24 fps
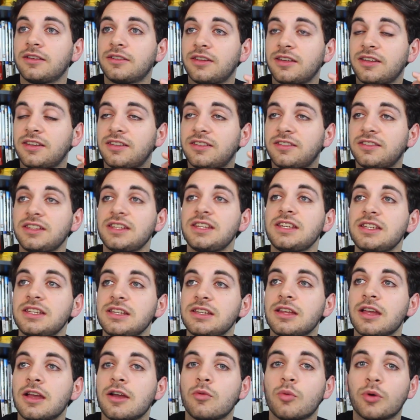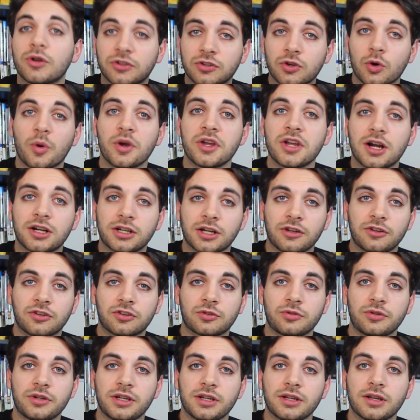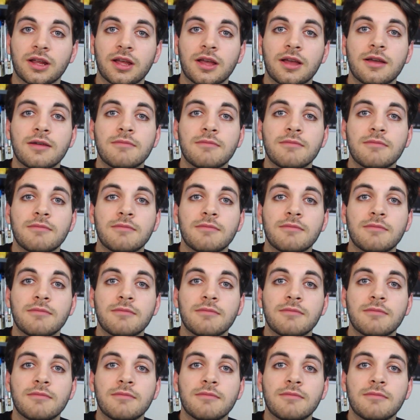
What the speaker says: to see what's going on screen.